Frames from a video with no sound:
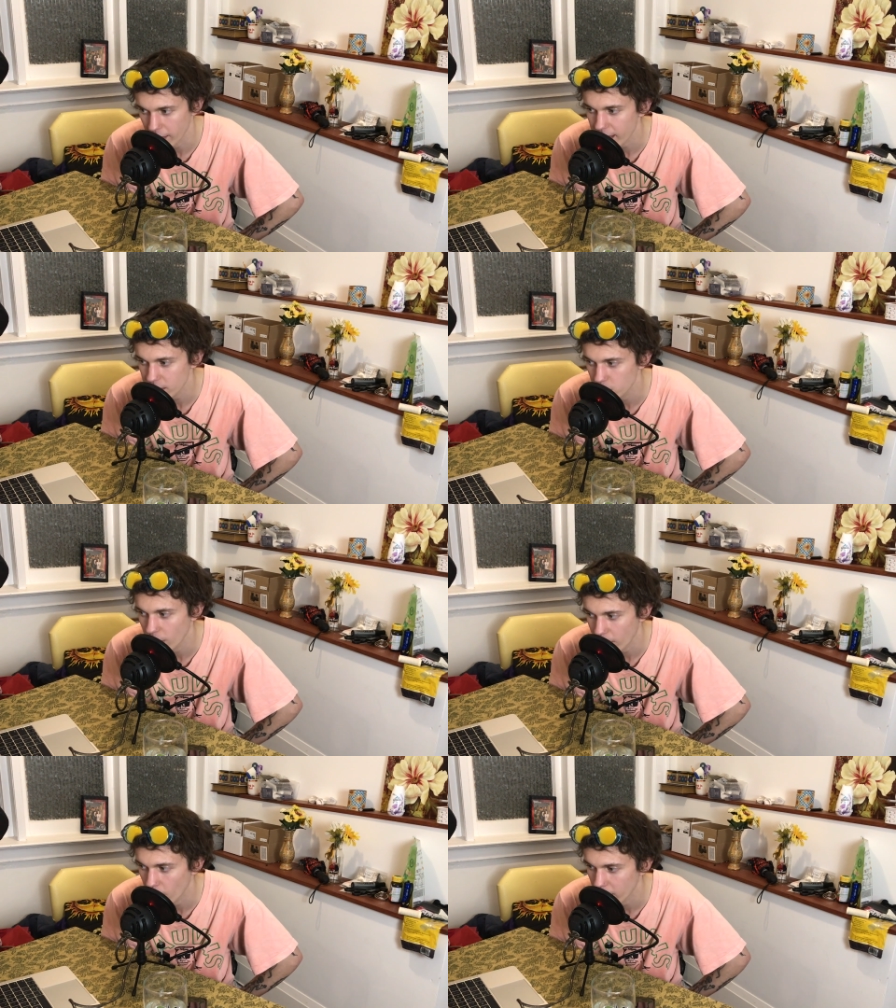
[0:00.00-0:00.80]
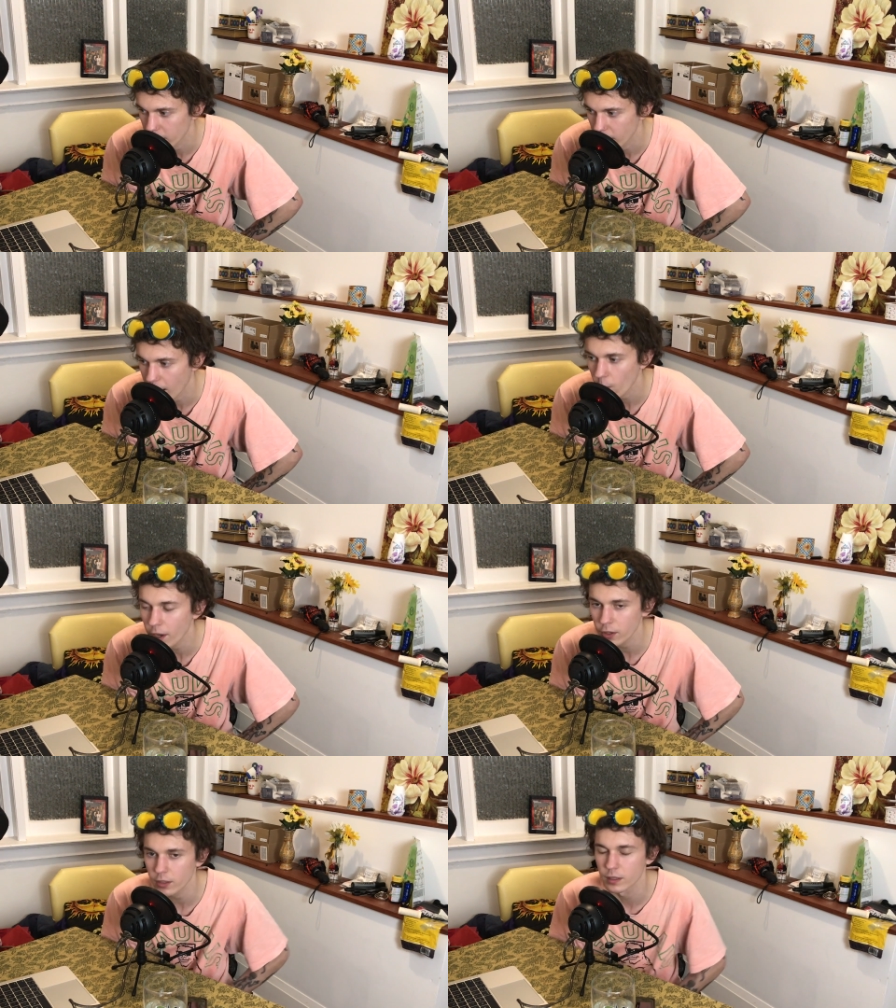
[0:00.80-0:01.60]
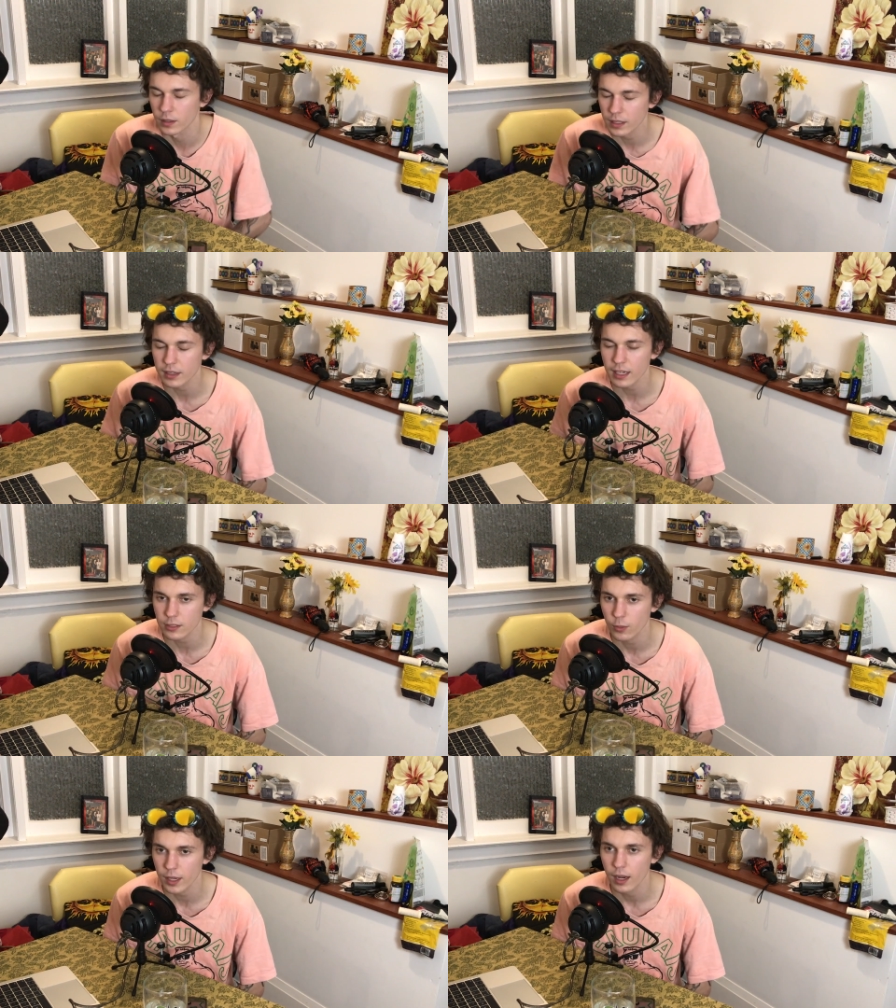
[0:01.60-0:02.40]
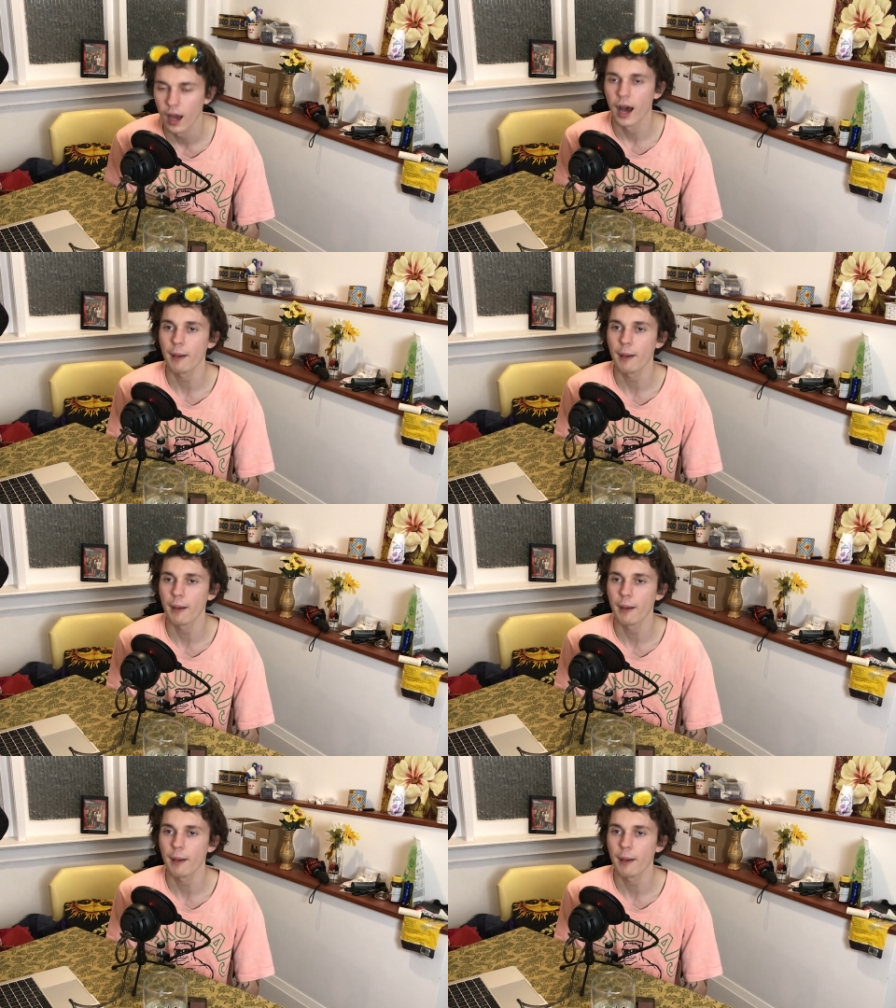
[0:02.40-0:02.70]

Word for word: That is what I want you to do. I want you to delete that tweet.